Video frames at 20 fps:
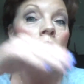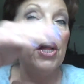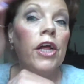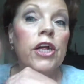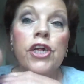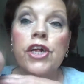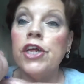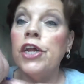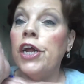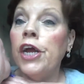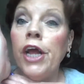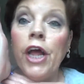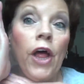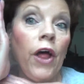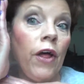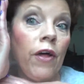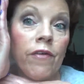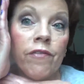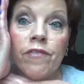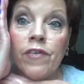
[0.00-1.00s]
Should I
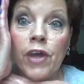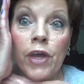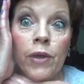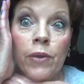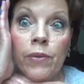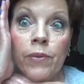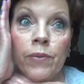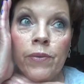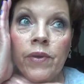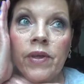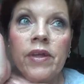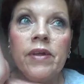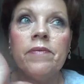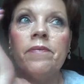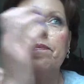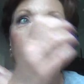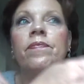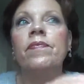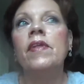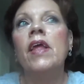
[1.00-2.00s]
call Vogue?
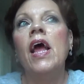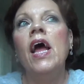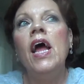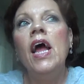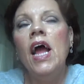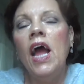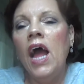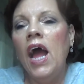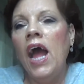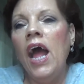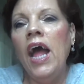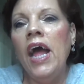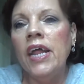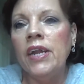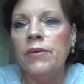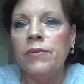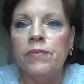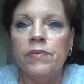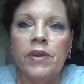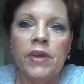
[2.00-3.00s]
I
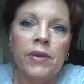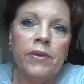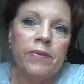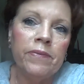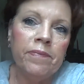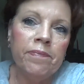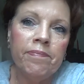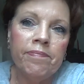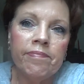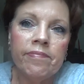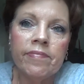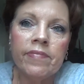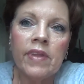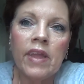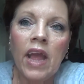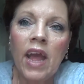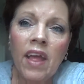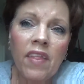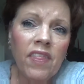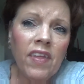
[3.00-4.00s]
don't know.
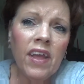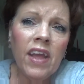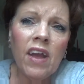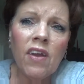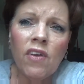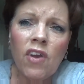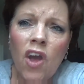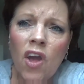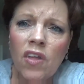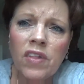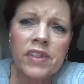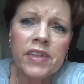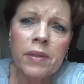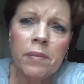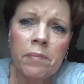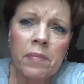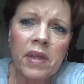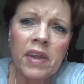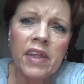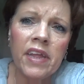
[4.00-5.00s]
I think I'll call
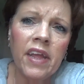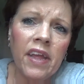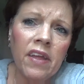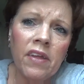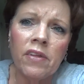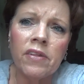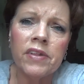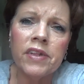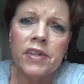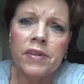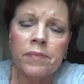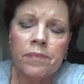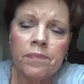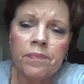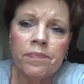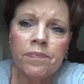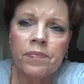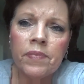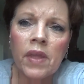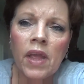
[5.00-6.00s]
somebody else.
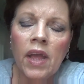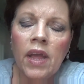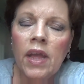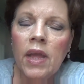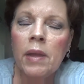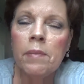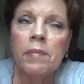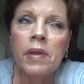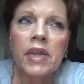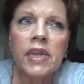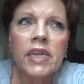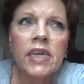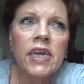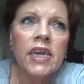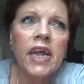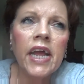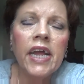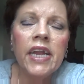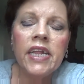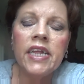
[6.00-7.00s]
My little
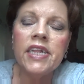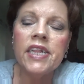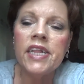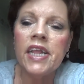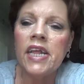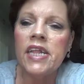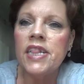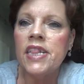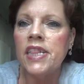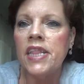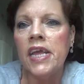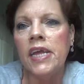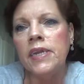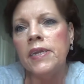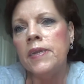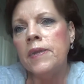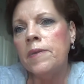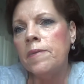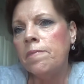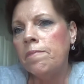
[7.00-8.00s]
lady says
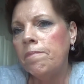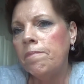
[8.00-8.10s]
that